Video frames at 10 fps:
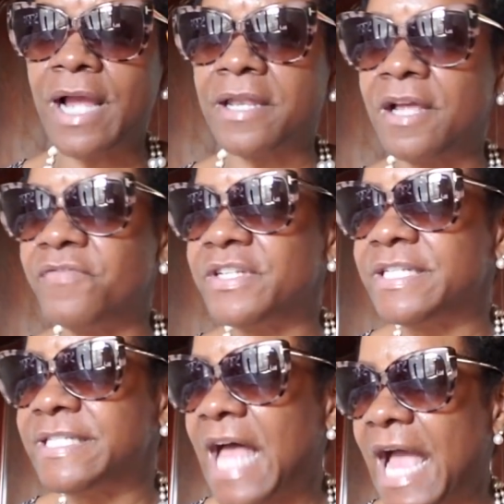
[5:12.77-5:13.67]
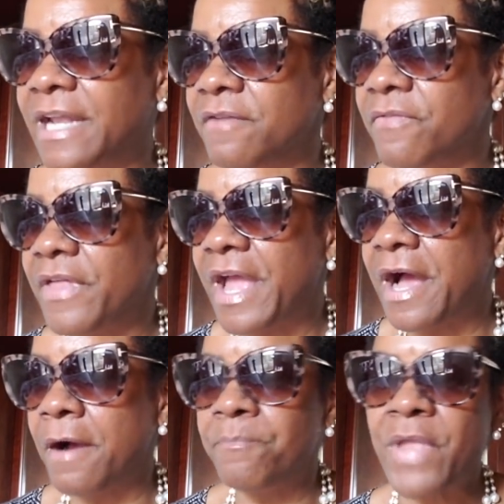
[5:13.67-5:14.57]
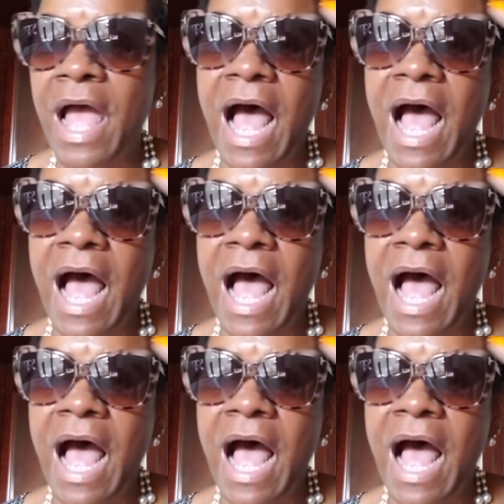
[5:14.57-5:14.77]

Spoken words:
I love the design of them.